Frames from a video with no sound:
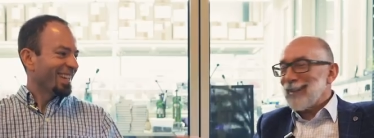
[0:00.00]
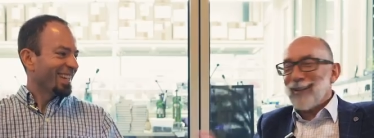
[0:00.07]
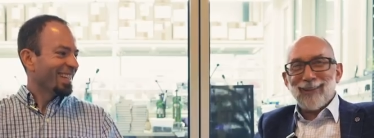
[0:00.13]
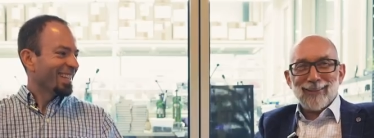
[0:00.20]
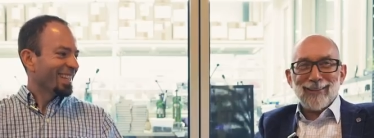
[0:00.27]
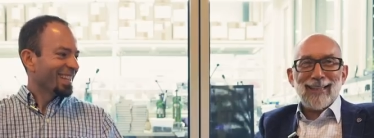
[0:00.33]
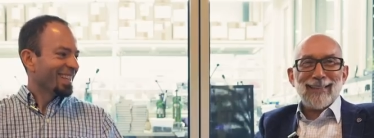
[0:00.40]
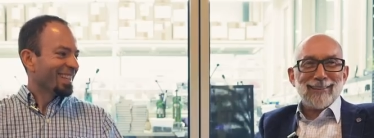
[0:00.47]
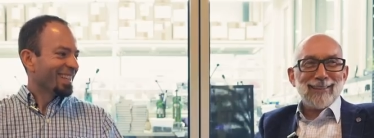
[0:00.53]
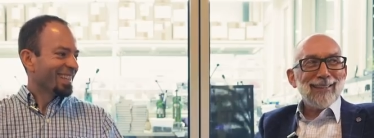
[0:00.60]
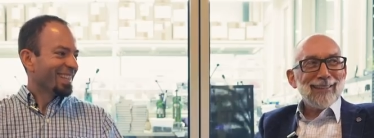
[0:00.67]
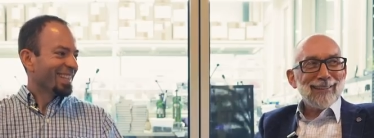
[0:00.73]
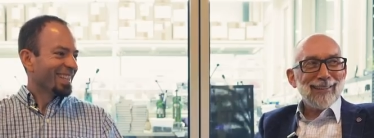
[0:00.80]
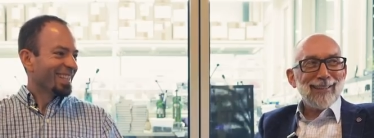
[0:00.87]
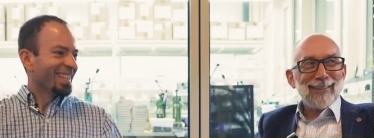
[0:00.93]
Speaker 1: so that's
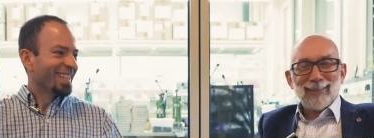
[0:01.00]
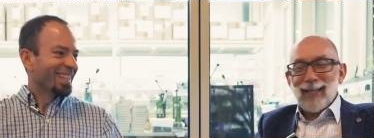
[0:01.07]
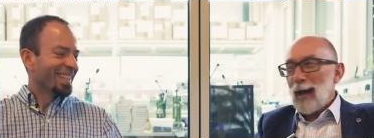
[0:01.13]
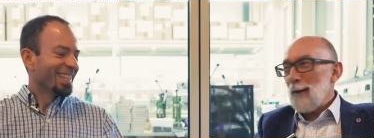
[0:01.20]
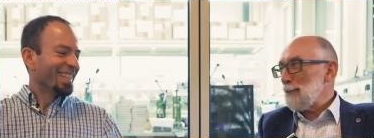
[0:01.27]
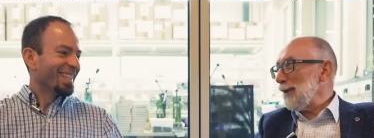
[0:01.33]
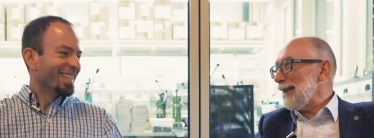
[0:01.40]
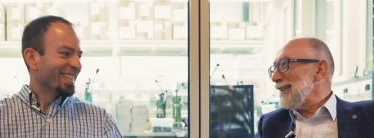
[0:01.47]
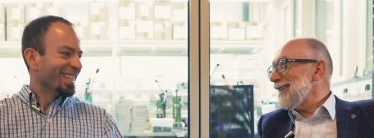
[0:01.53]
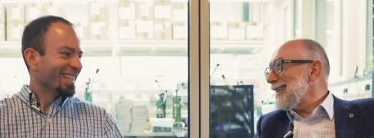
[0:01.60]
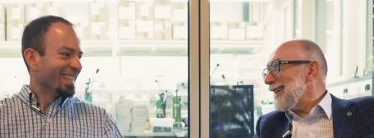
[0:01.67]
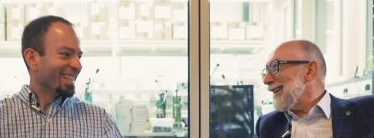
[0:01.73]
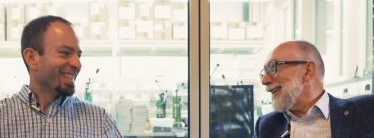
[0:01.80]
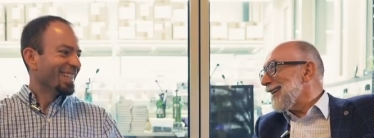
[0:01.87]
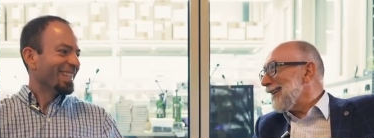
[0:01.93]
that's happened.
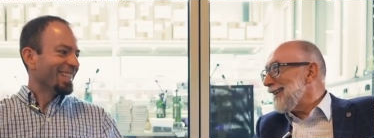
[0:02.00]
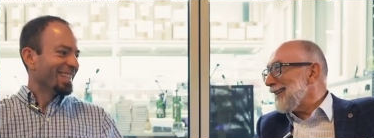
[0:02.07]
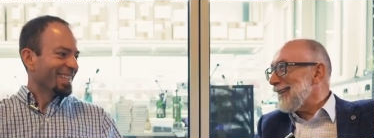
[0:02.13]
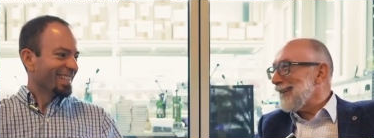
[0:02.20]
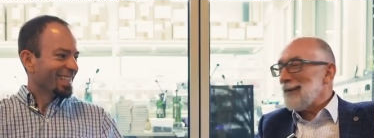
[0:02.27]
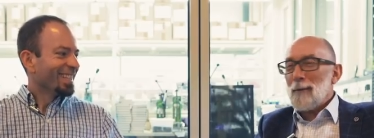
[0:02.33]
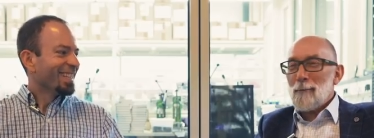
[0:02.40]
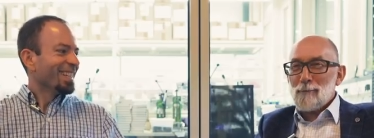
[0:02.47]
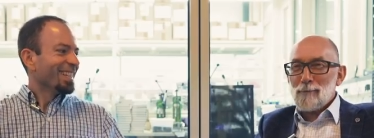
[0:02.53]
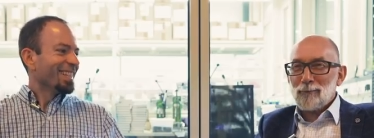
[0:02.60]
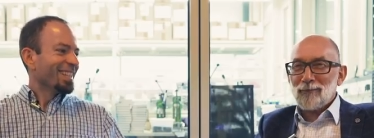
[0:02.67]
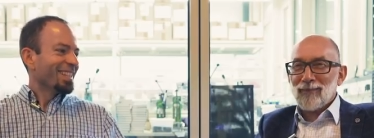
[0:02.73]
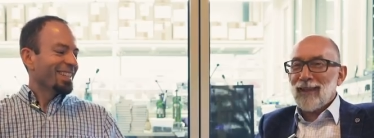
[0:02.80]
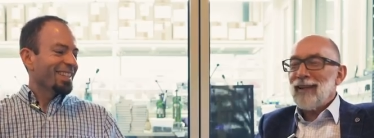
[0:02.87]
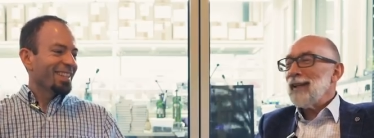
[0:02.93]

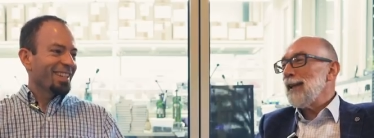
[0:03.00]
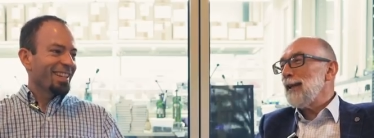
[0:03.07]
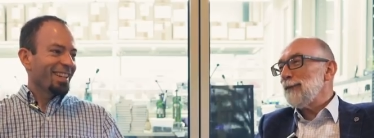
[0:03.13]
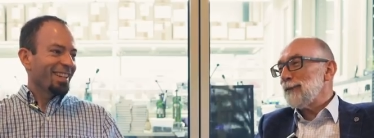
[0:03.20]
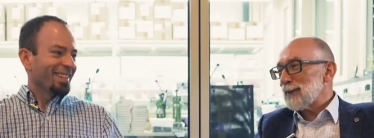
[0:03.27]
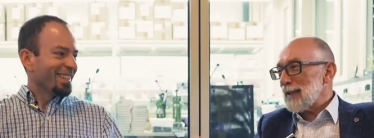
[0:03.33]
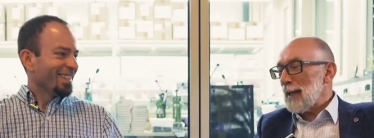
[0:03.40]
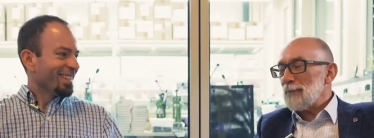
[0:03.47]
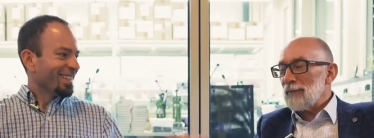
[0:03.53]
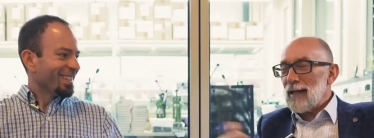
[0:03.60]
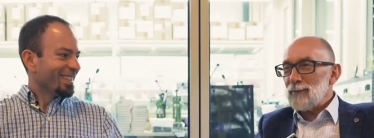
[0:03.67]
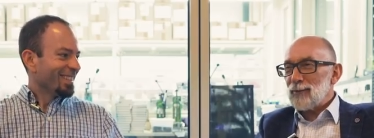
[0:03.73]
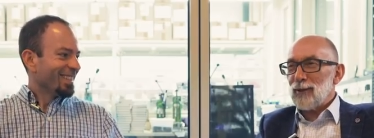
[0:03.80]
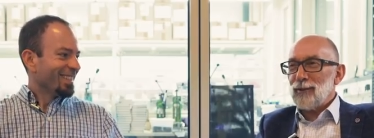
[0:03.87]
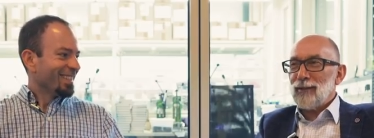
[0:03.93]
Even yeah.
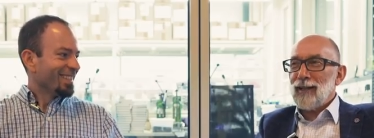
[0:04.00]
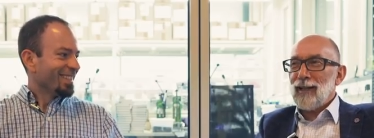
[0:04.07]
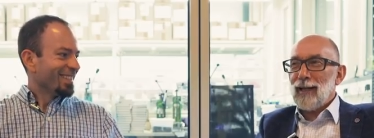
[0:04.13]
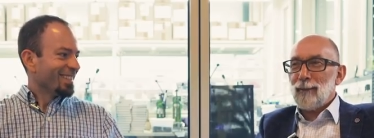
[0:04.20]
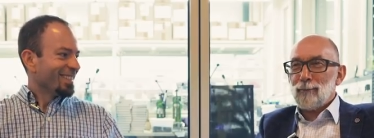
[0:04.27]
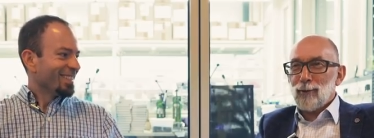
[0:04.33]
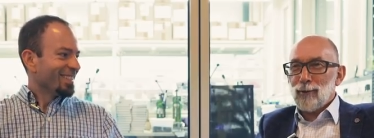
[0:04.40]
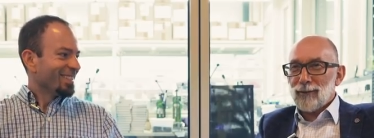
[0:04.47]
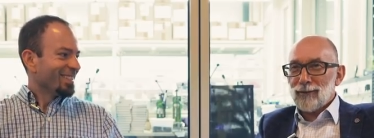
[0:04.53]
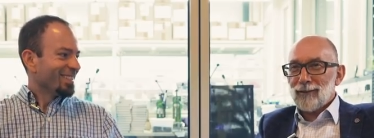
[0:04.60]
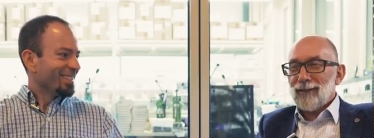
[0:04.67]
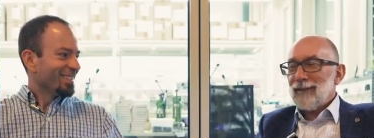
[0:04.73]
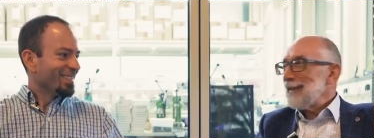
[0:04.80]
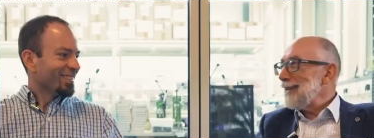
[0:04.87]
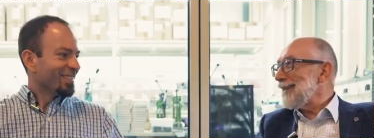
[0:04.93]
sometimes on the airport.
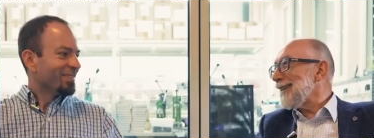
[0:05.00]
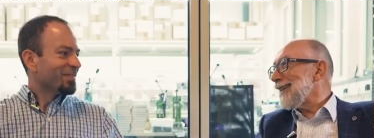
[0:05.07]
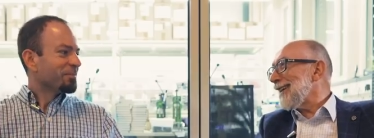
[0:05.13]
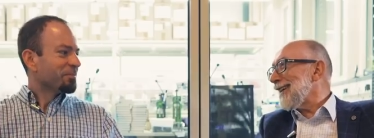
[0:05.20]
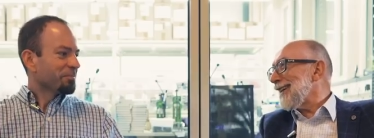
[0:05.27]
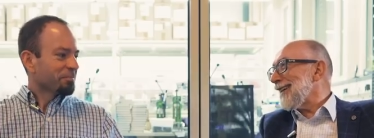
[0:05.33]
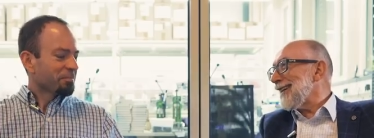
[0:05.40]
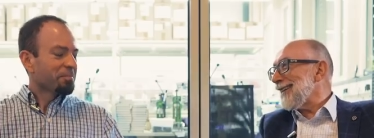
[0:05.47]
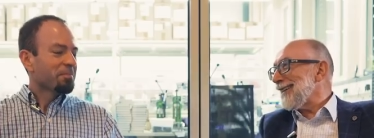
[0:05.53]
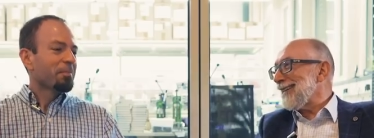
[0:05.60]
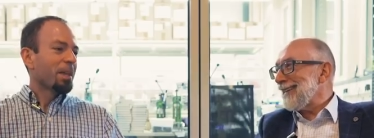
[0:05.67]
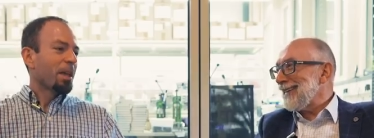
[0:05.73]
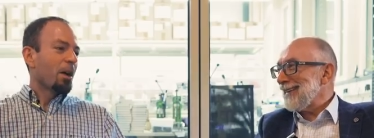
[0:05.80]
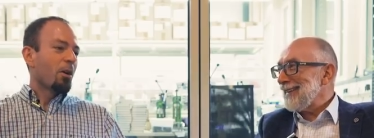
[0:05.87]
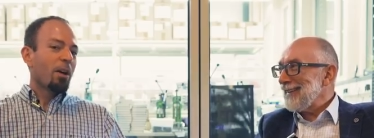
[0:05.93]

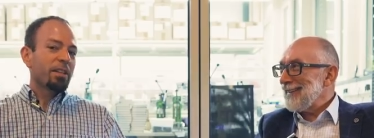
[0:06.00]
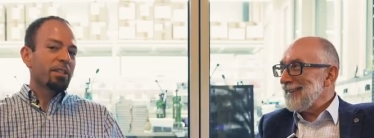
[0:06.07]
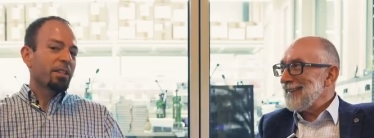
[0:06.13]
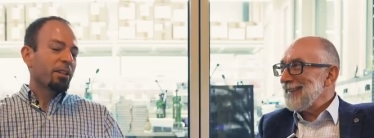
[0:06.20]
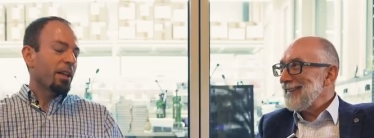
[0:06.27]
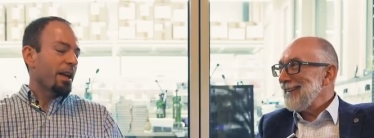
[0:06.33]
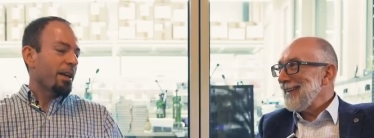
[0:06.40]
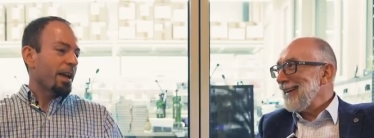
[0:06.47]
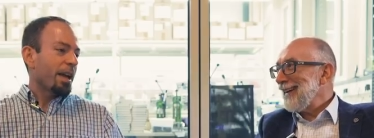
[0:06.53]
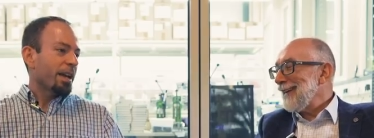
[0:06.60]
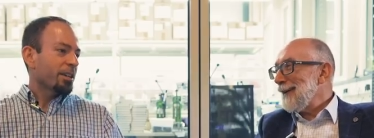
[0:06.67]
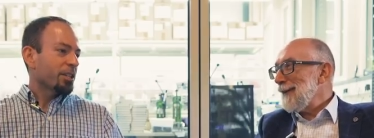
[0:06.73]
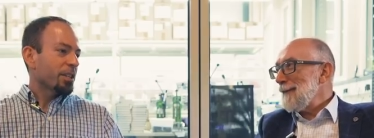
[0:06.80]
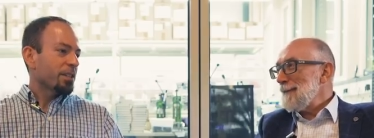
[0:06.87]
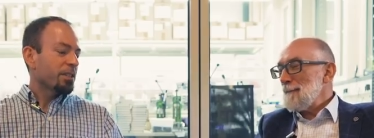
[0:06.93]
Speaker 2: well, I still ha- I
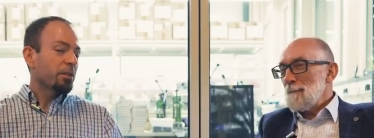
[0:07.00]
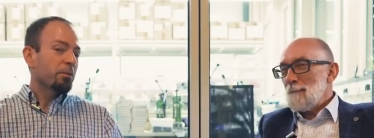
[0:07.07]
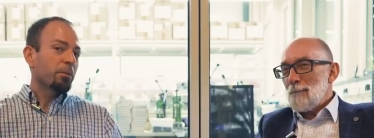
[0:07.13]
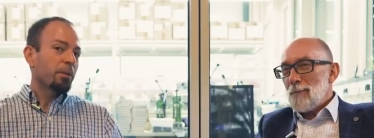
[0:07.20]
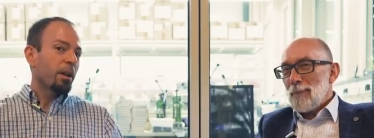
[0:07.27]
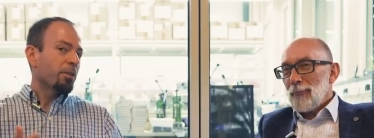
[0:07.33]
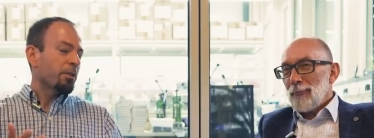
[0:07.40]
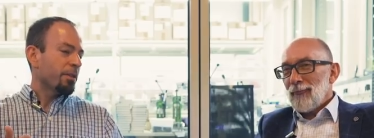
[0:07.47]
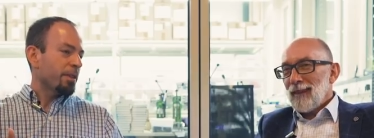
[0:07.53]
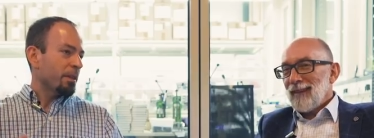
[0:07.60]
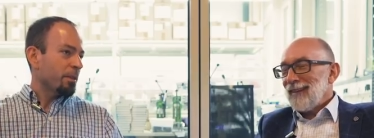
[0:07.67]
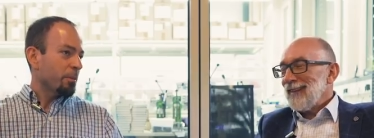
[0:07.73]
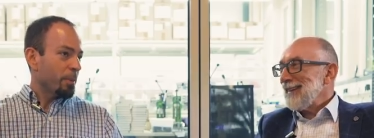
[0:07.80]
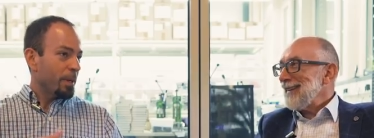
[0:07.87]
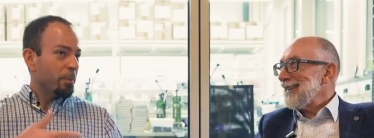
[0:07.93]
actually still, other
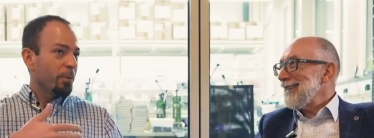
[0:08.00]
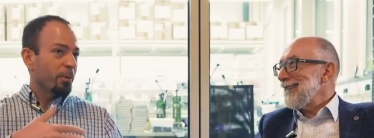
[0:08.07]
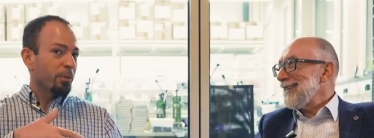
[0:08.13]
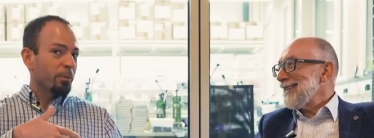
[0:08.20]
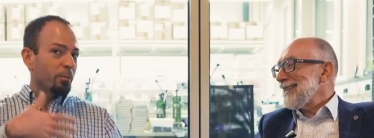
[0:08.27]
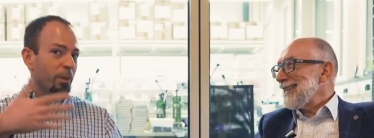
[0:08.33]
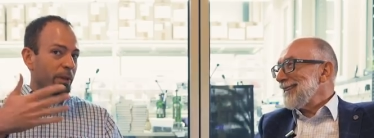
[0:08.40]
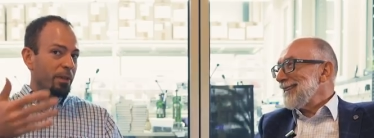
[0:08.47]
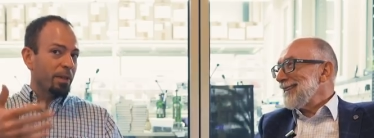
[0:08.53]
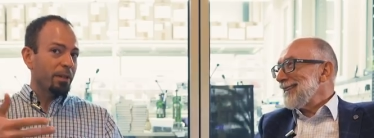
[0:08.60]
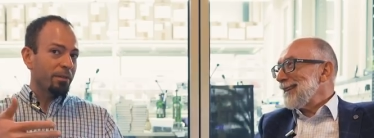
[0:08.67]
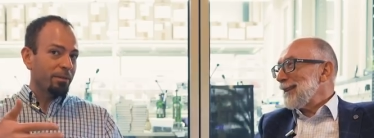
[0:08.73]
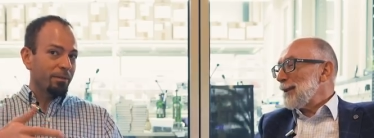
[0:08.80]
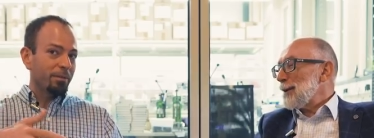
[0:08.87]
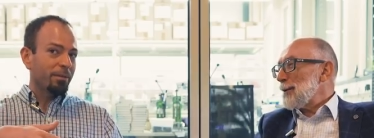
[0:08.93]
than the people
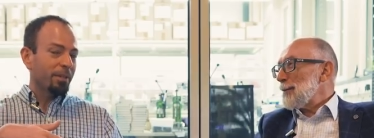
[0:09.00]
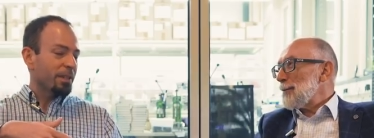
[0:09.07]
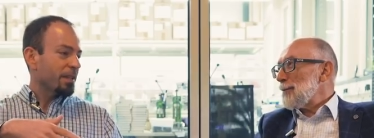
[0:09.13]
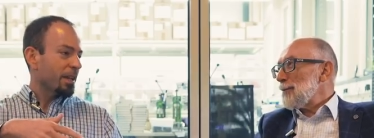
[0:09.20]
within, let's